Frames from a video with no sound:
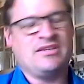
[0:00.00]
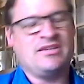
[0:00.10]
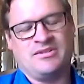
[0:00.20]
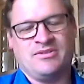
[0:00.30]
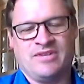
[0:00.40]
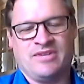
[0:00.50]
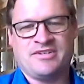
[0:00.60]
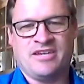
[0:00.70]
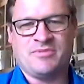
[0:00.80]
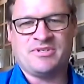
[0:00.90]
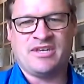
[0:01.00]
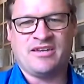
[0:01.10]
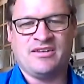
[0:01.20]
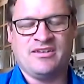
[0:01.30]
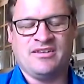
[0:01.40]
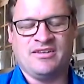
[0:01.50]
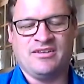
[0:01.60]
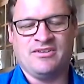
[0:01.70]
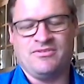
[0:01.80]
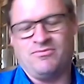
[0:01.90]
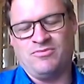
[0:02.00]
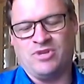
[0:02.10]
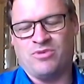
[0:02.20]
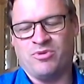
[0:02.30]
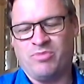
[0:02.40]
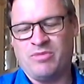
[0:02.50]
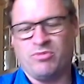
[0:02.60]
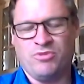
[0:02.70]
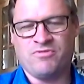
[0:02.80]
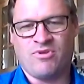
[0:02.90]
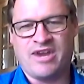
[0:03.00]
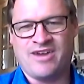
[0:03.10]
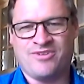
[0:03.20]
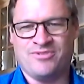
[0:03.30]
like Jacob had said, when people move around,